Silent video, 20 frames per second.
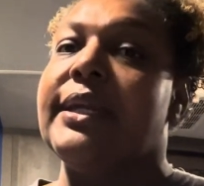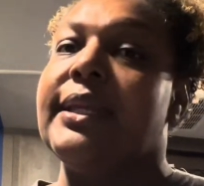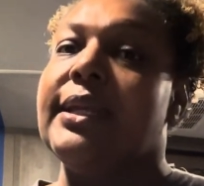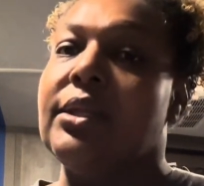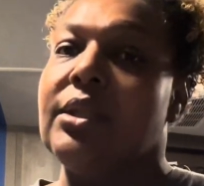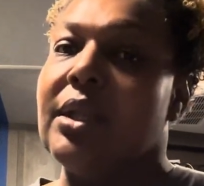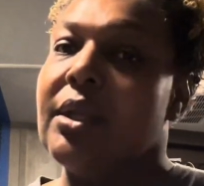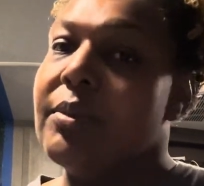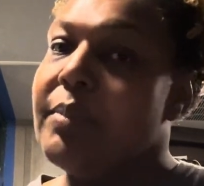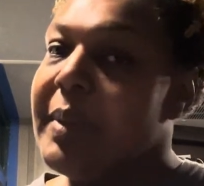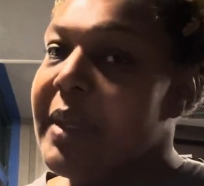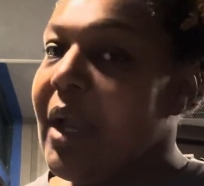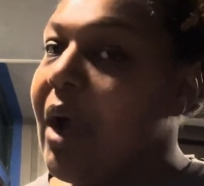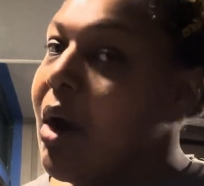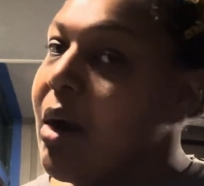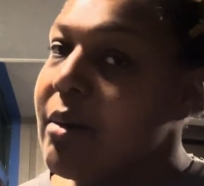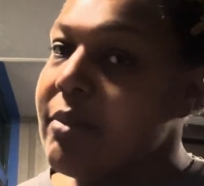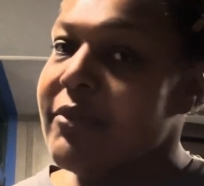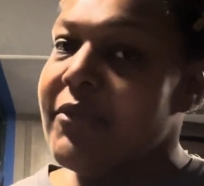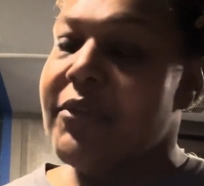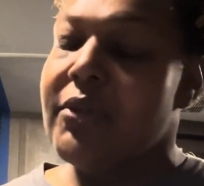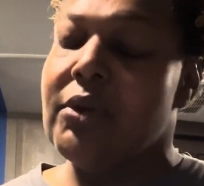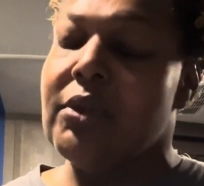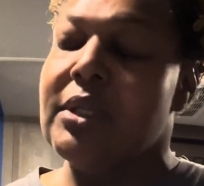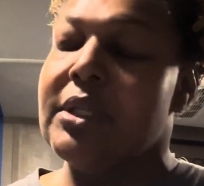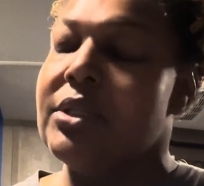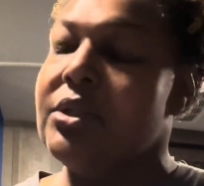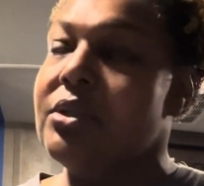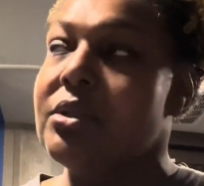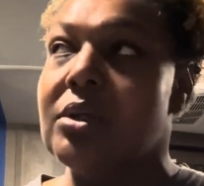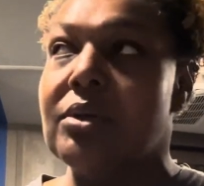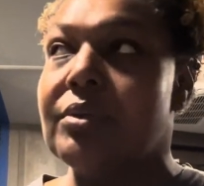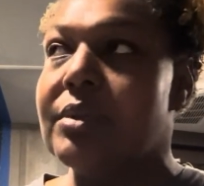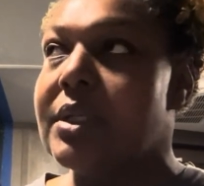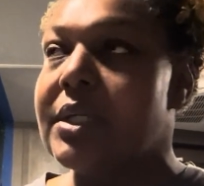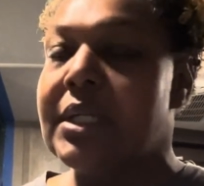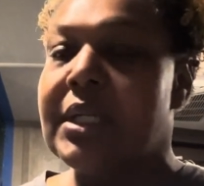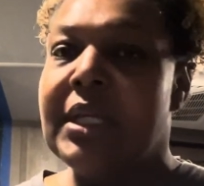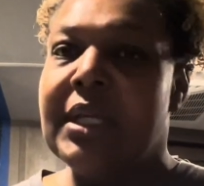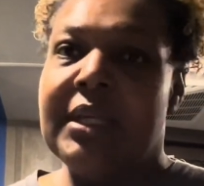and it'd be harmful, and you don't want